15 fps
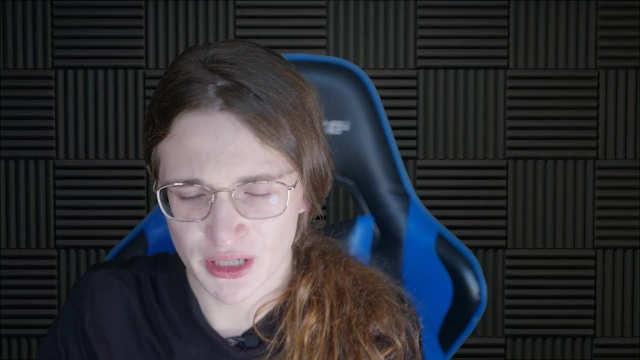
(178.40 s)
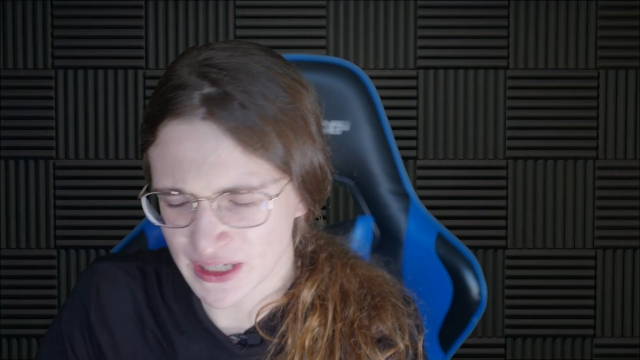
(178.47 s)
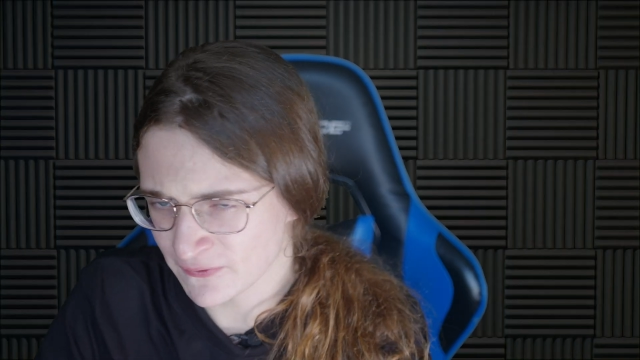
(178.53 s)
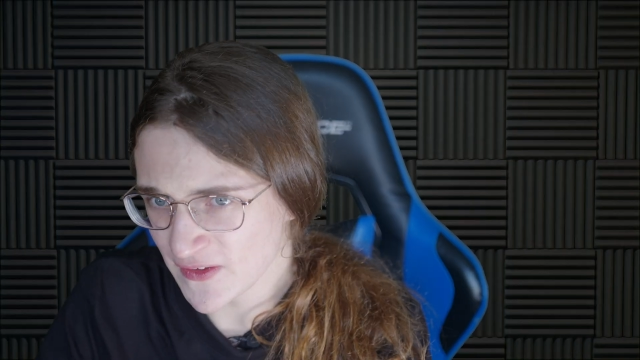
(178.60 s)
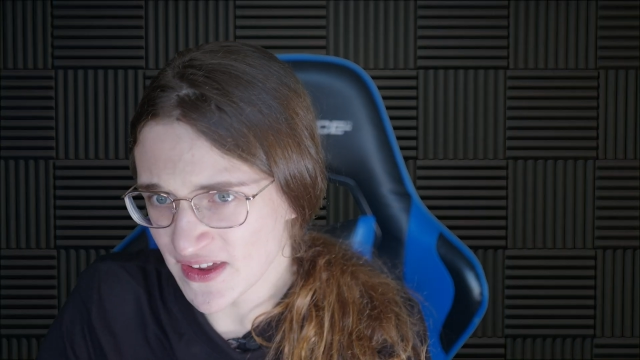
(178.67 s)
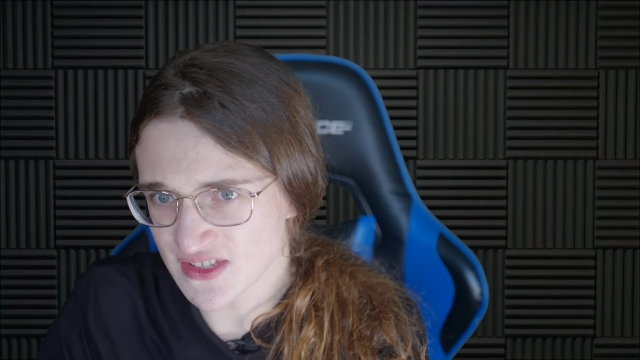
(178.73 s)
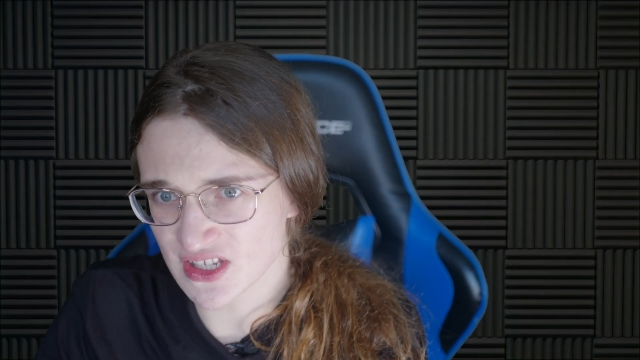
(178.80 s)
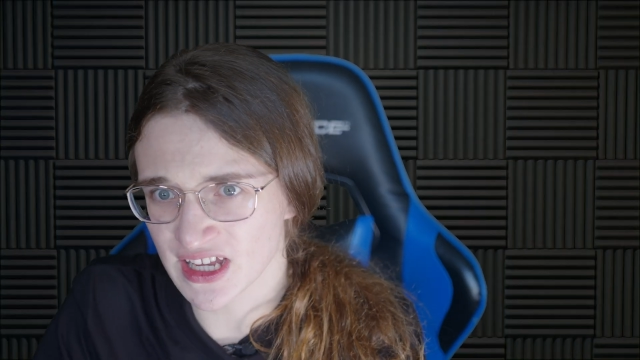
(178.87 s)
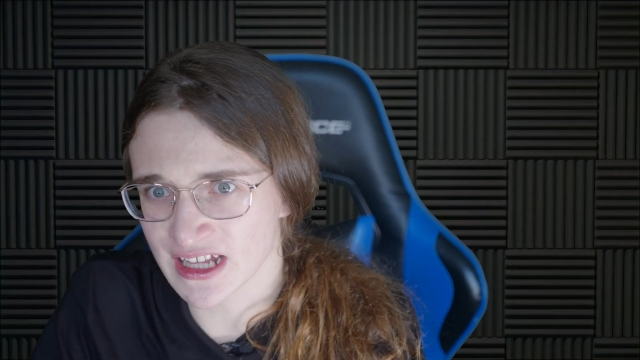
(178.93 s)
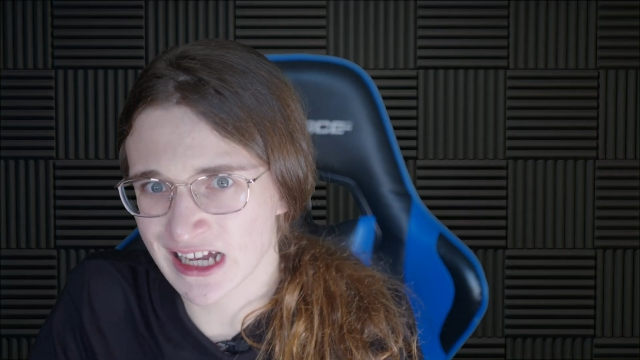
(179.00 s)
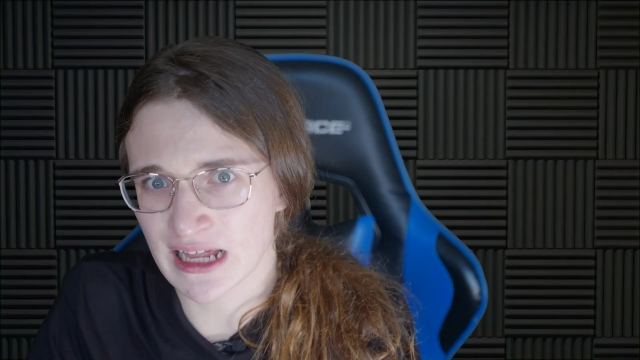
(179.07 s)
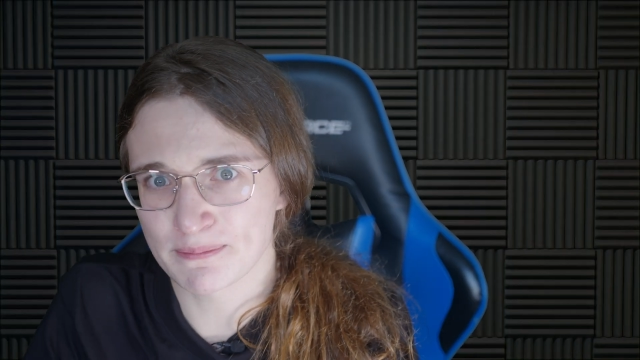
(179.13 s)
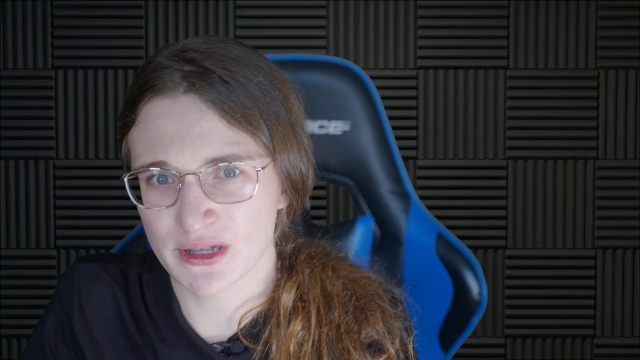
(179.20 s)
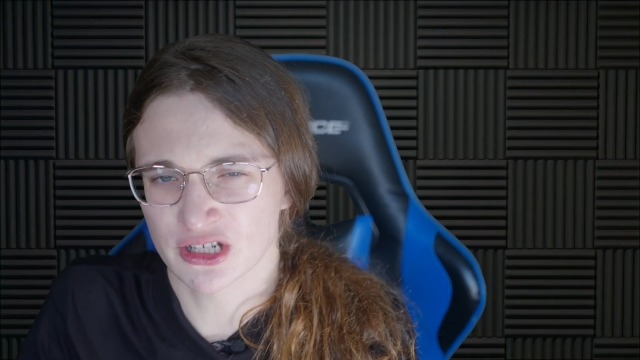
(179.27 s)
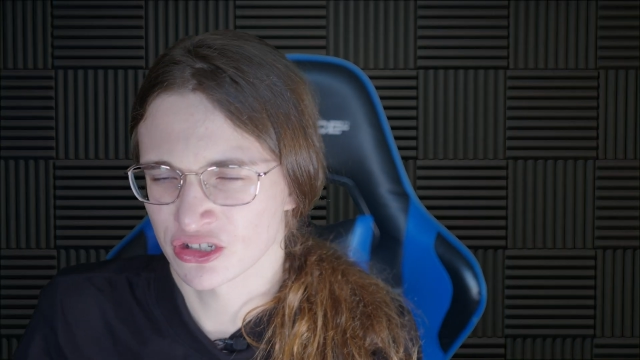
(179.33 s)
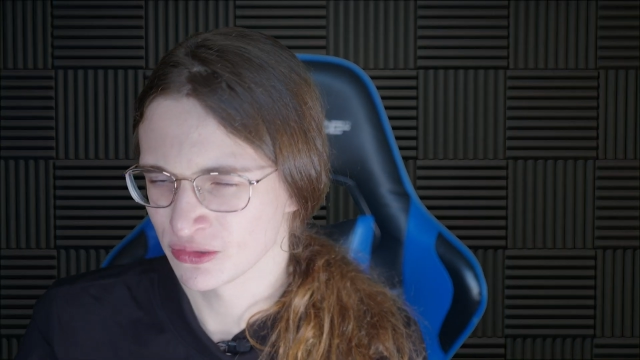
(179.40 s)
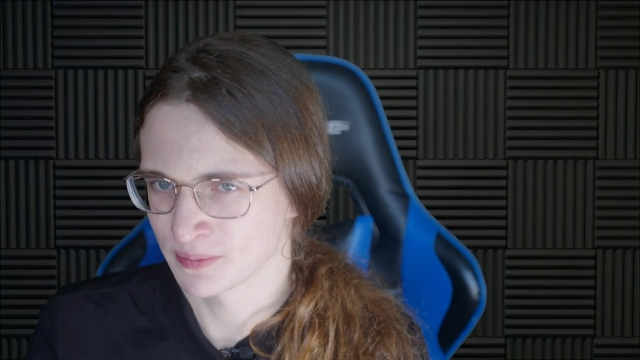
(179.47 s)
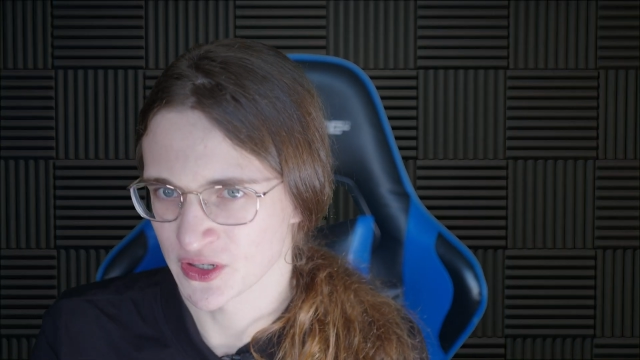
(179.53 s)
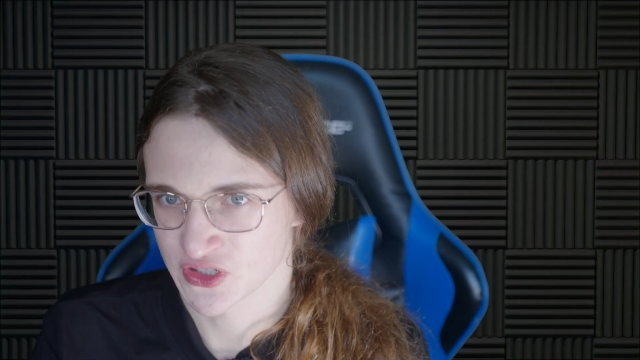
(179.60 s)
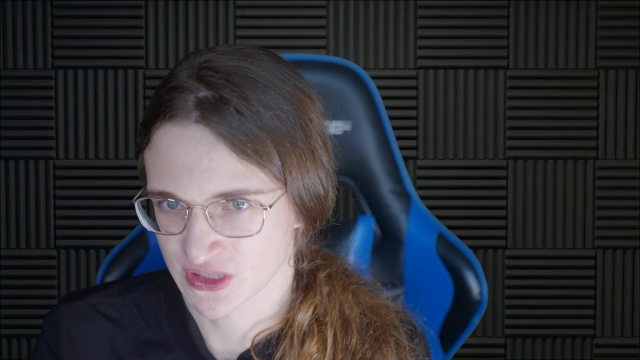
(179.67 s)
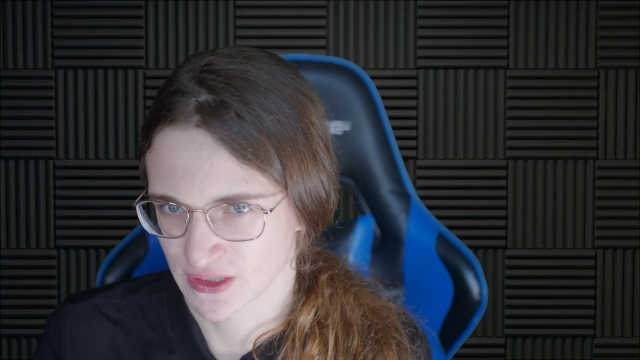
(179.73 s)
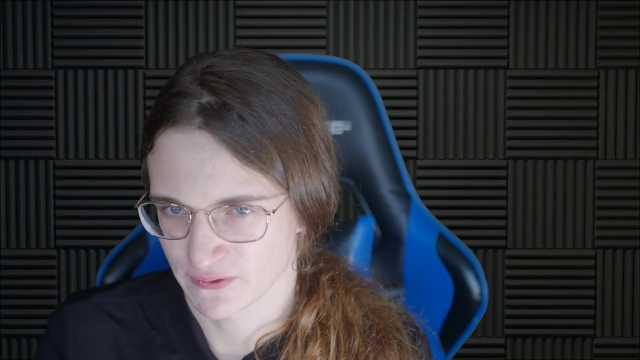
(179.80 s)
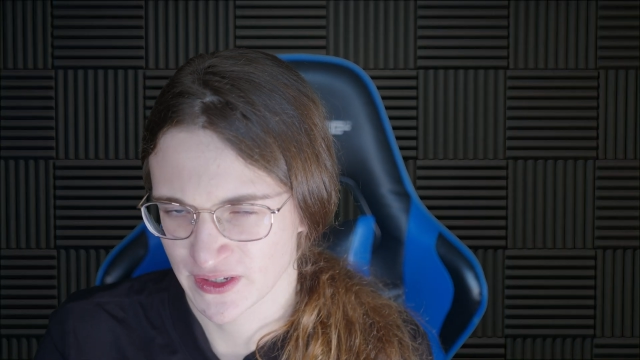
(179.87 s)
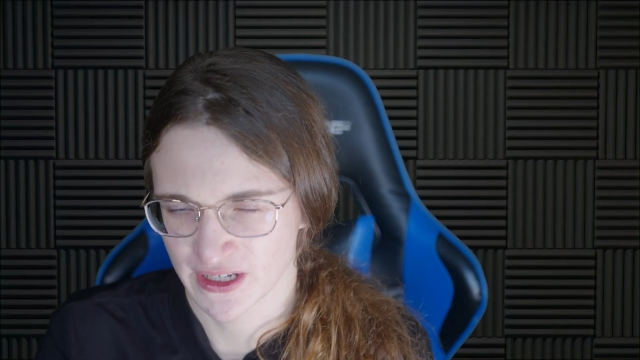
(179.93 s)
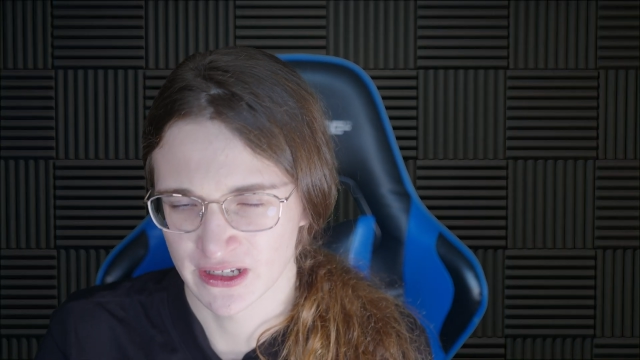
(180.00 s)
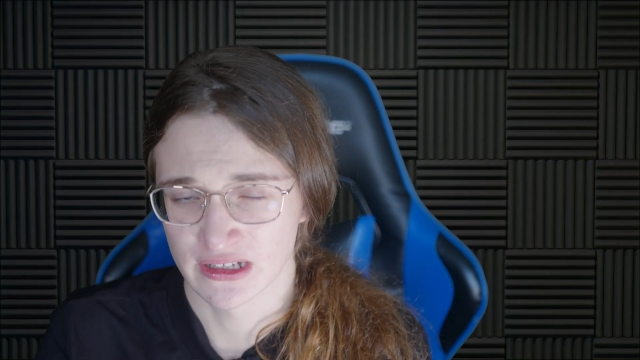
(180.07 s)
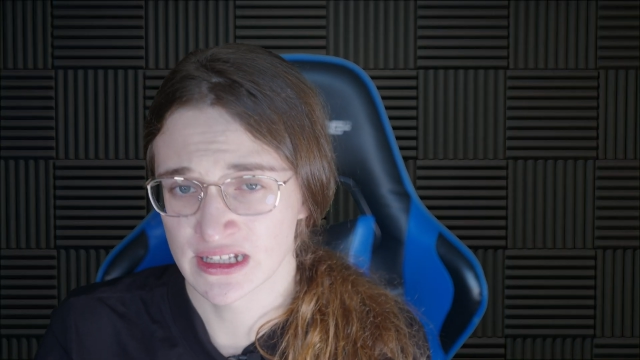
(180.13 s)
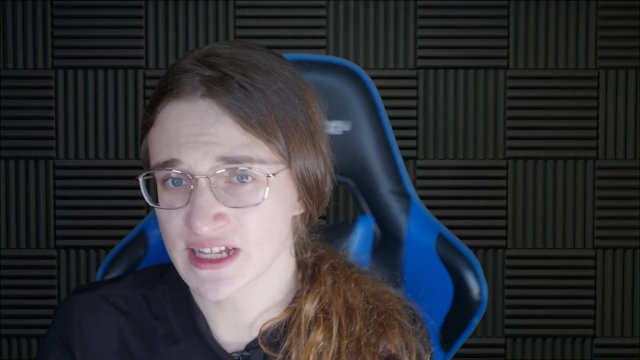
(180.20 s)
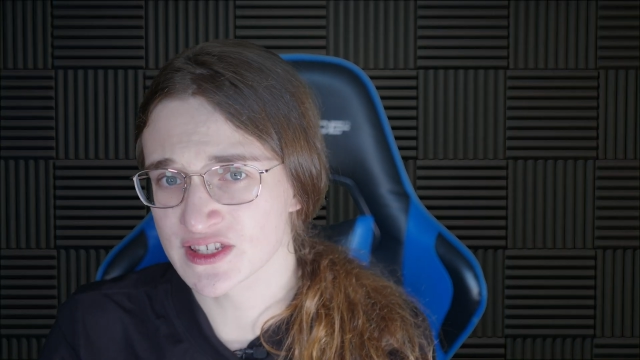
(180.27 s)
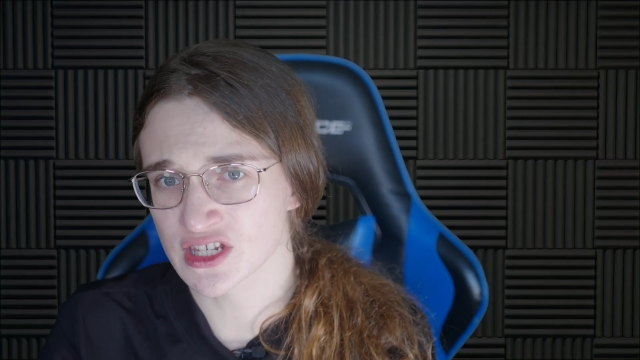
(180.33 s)
But things are getting a bit too positive here.
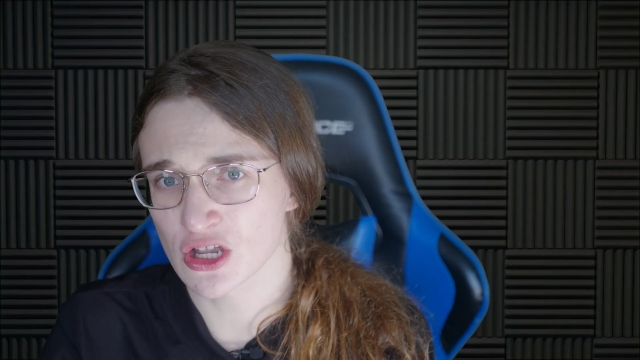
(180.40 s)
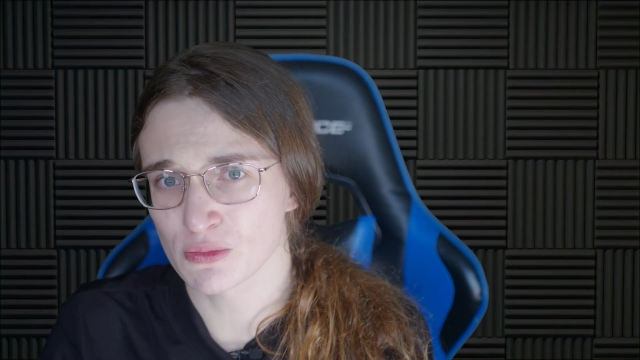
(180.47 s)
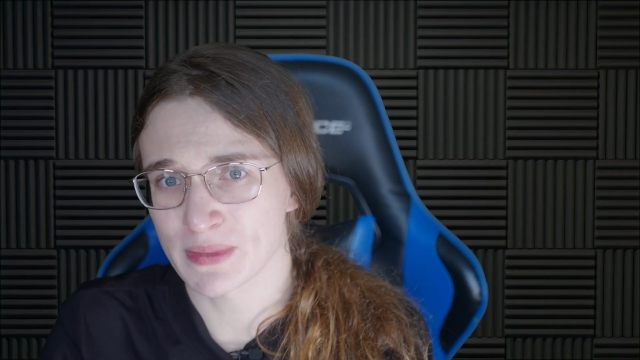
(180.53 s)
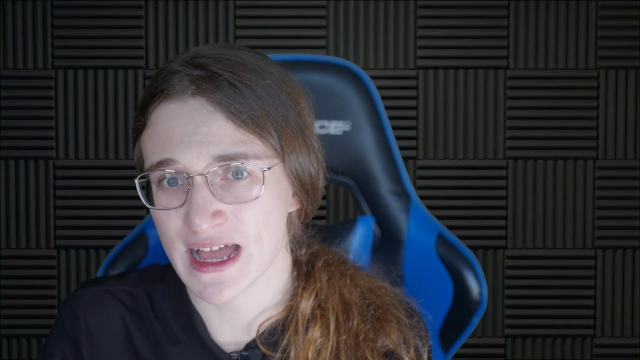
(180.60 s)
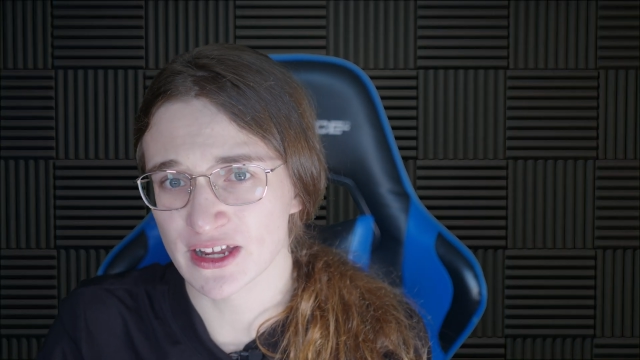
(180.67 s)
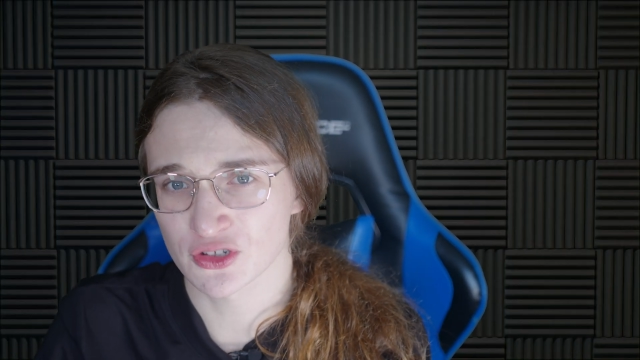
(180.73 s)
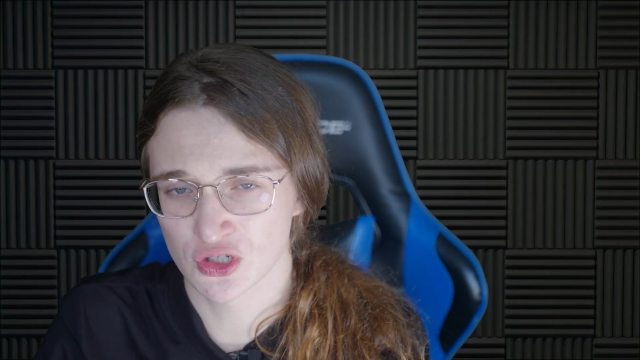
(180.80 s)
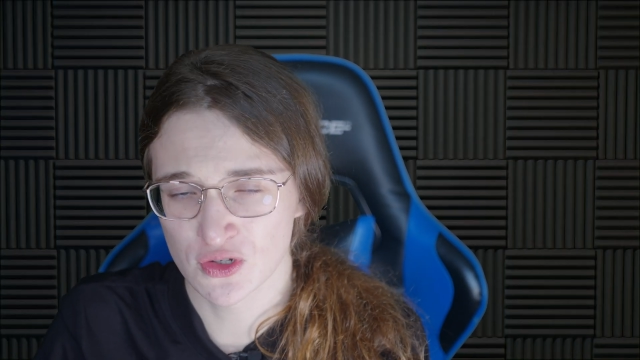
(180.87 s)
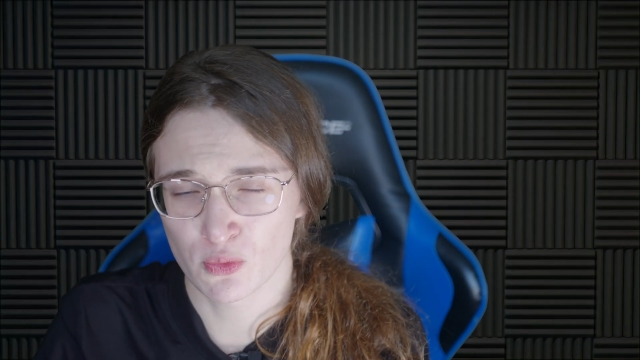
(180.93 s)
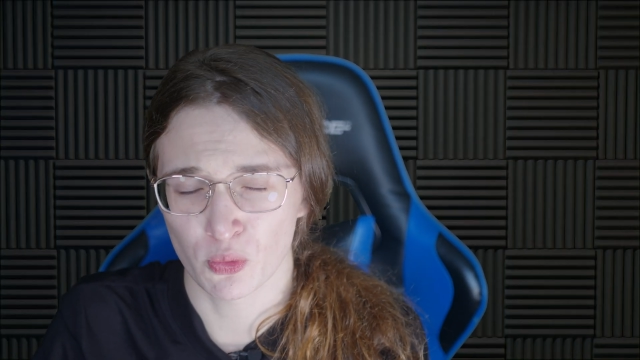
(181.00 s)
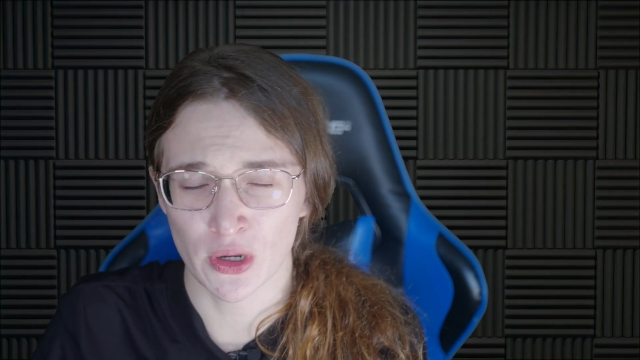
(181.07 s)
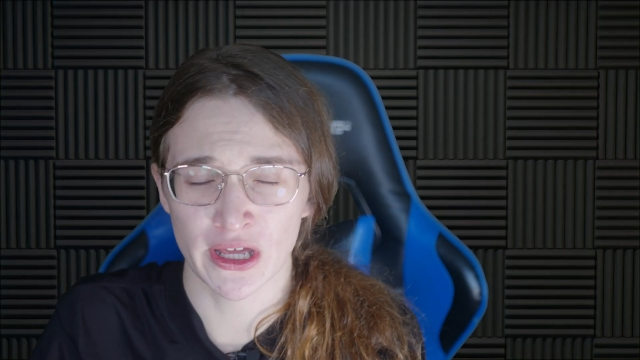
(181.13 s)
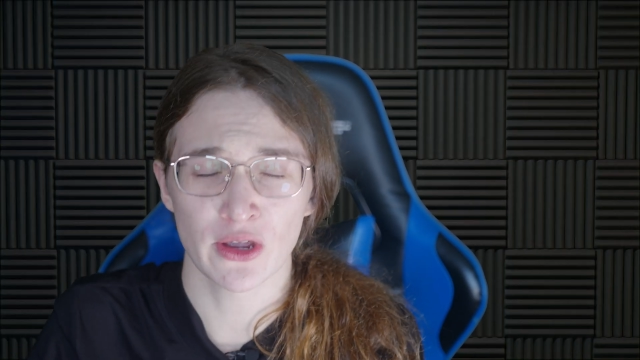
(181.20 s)
Let's go back to what